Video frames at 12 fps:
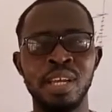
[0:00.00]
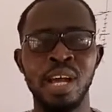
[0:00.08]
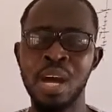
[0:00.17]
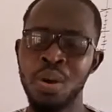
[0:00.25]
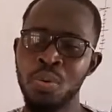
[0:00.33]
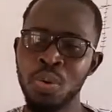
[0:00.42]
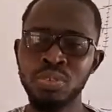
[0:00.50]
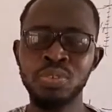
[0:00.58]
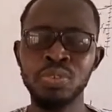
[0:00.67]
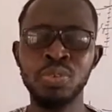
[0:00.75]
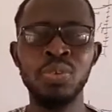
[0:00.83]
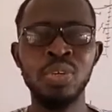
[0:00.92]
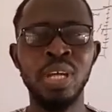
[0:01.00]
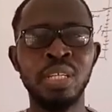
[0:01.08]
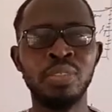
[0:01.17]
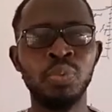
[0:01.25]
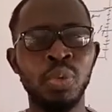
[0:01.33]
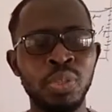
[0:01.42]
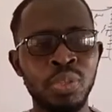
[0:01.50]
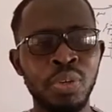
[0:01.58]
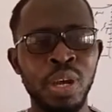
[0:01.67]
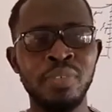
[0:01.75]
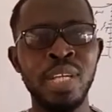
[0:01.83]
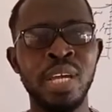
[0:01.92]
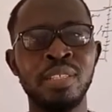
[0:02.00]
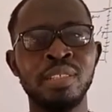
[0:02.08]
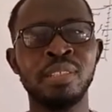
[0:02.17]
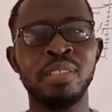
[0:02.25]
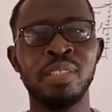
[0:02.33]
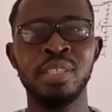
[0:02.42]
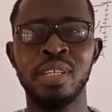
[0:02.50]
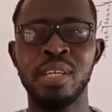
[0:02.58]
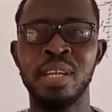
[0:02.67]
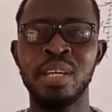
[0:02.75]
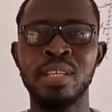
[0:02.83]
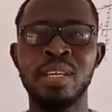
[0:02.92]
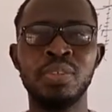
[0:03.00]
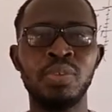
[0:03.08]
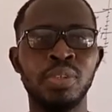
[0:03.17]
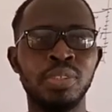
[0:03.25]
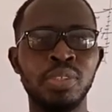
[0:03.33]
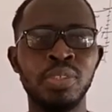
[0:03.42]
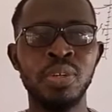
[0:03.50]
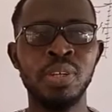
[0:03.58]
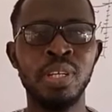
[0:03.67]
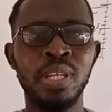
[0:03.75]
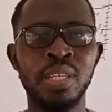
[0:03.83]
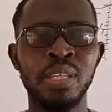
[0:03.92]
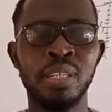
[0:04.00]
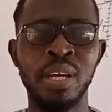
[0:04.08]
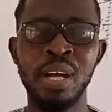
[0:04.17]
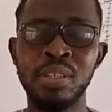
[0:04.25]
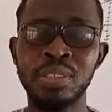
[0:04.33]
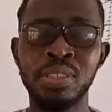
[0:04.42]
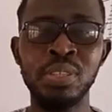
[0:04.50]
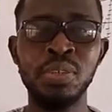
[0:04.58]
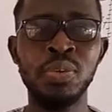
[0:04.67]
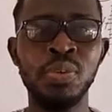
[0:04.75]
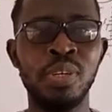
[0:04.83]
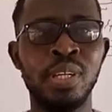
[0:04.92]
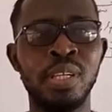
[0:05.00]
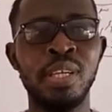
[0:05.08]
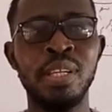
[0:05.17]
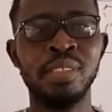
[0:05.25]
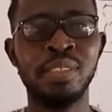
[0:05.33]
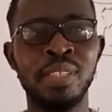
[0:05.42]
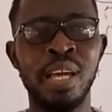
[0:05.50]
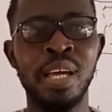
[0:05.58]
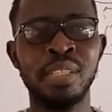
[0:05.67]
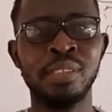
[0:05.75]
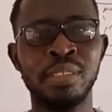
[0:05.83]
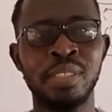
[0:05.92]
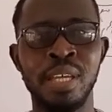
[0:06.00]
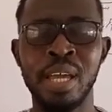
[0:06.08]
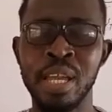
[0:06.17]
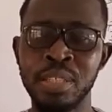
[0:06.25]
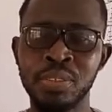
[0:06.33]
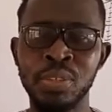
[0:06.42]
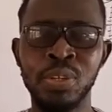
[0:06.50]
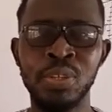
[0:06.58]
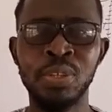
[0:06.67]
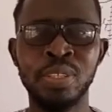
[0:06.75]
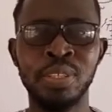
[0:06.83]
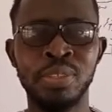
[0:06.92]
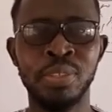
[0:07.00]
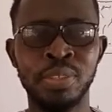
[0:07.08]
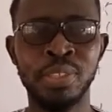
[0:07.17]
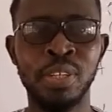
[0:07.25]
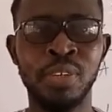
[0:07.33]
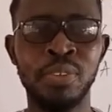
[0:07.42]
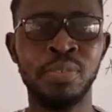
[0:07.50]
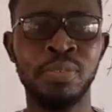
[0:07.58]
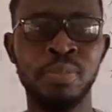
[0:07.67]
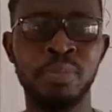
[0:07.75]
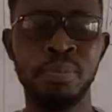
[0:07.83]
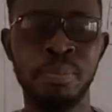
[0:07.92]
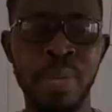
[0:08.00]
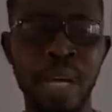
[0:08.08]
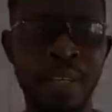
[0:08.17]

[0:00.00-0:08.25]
I want to look at what you have done and then continue learning. I'll see you in the next class. Enjoy yourself. Bye.